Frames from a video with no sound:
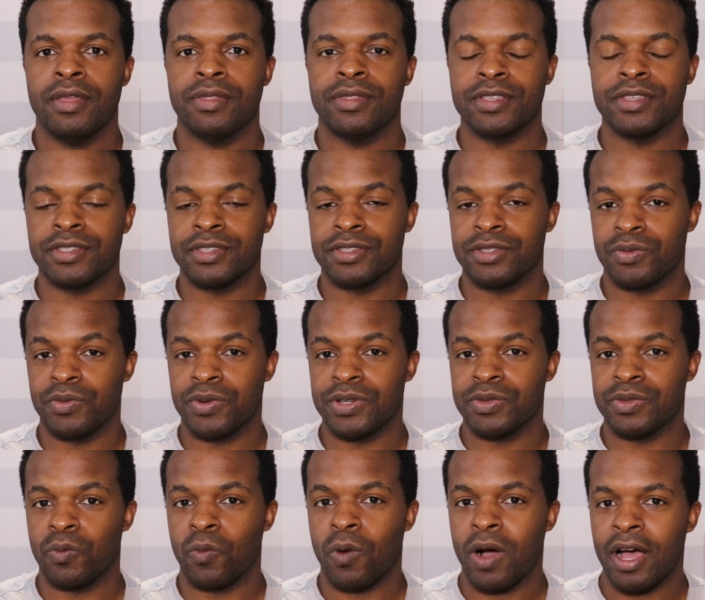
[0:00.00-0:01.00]
this is the
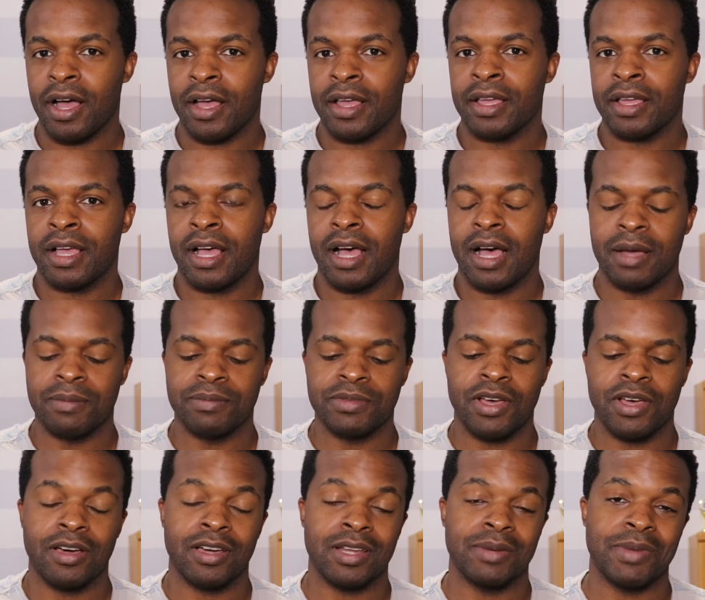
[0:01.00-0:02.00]
reason why I'm
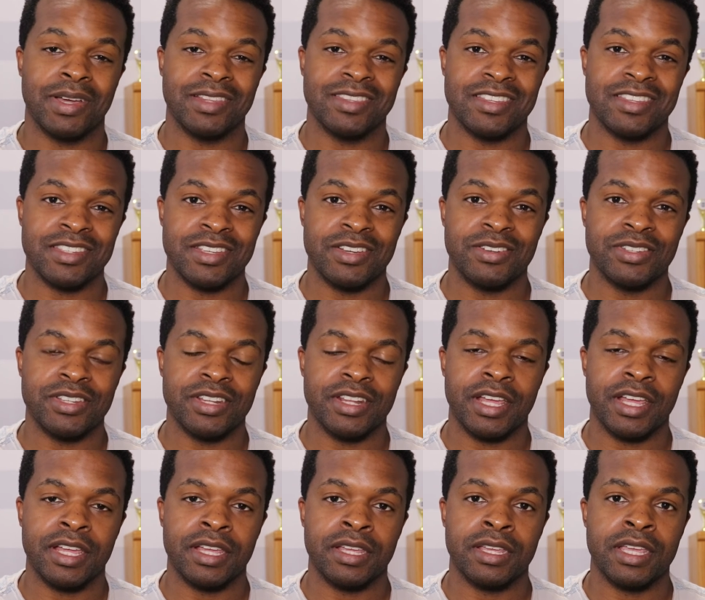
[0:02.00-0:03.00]
talking about this here
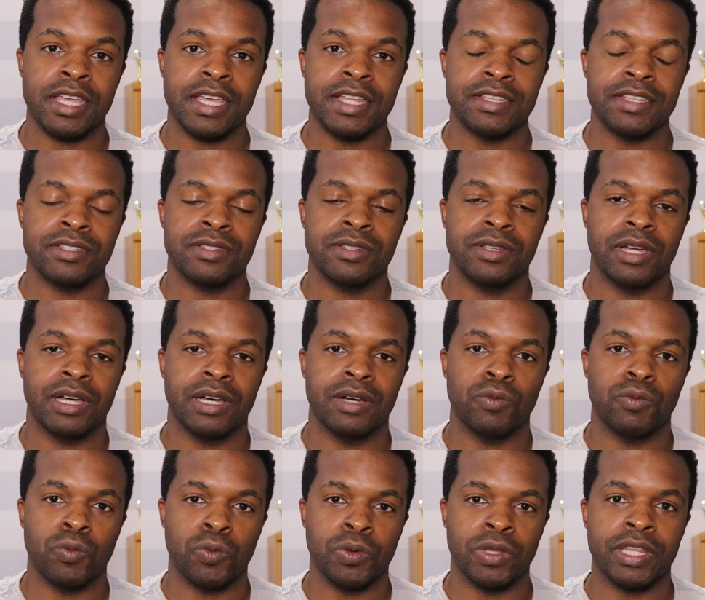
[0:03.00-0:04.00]
today. It's
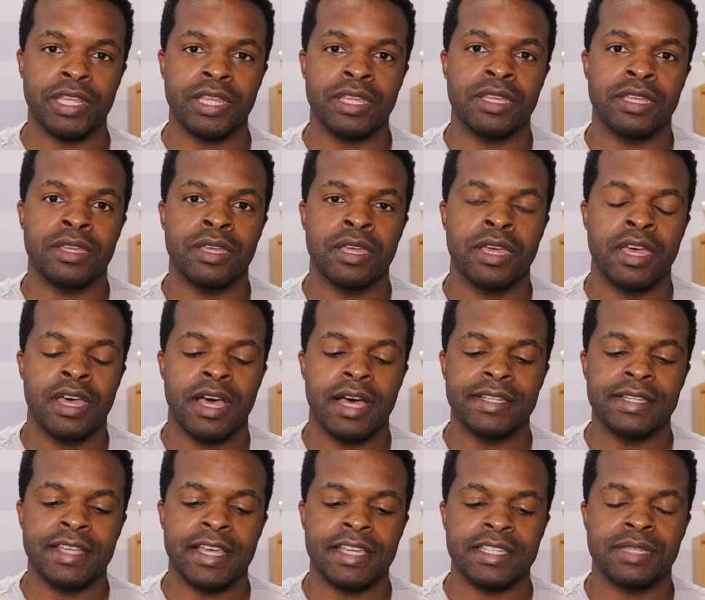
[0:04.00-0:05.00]
really a
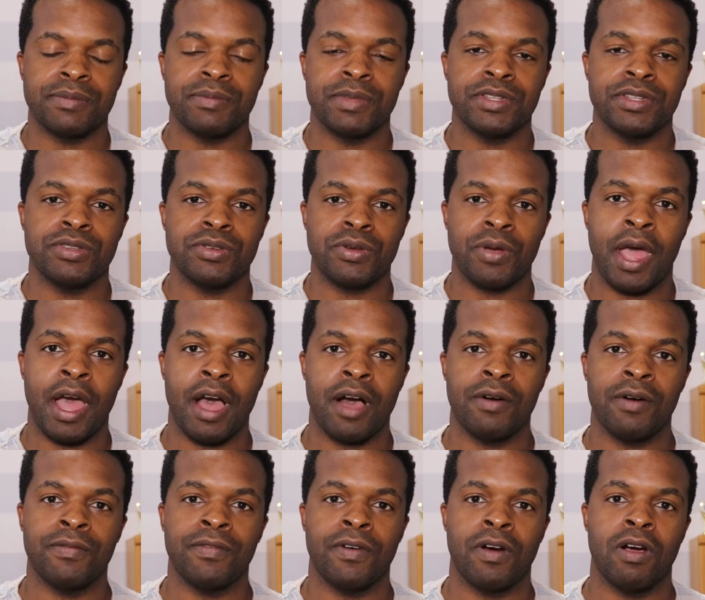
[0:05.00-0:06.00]
testament to
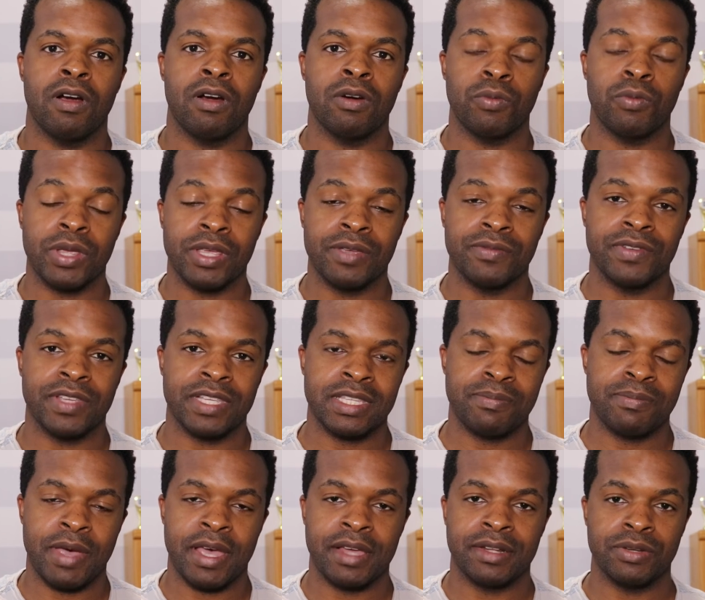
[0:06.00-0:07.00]
how far we've
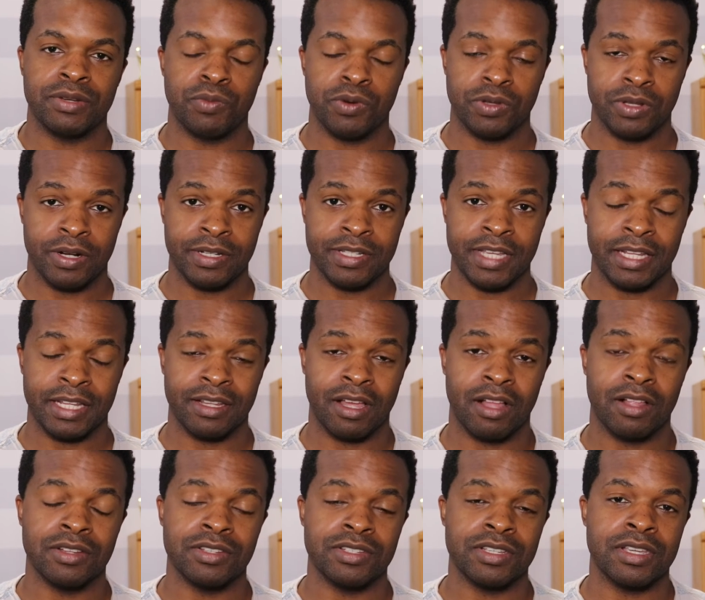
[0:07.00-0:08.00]
expanded with our
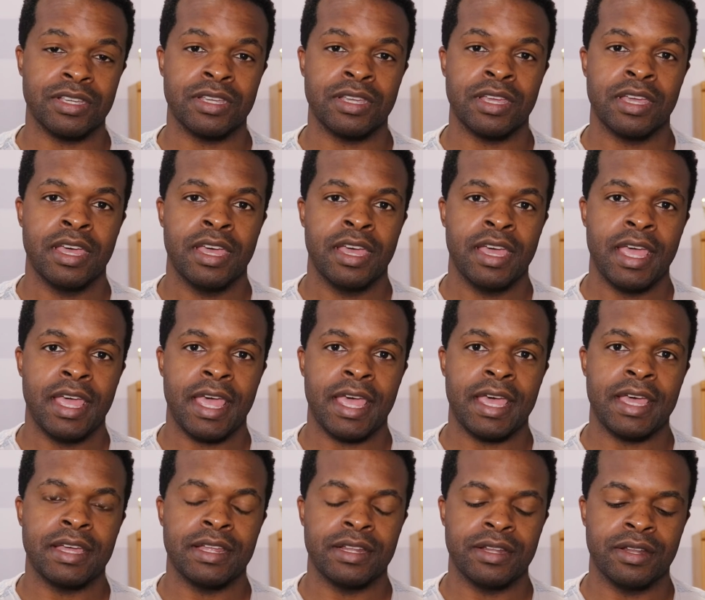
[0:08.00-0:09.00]
technology,
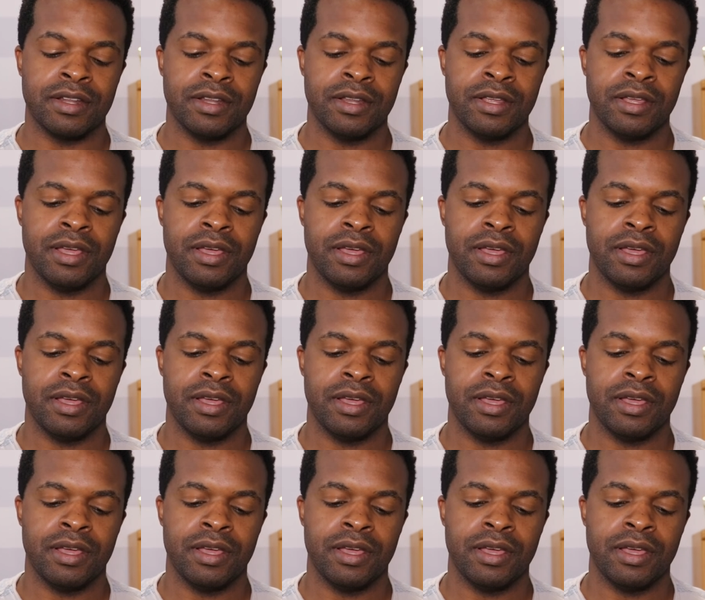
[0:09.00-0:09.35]
and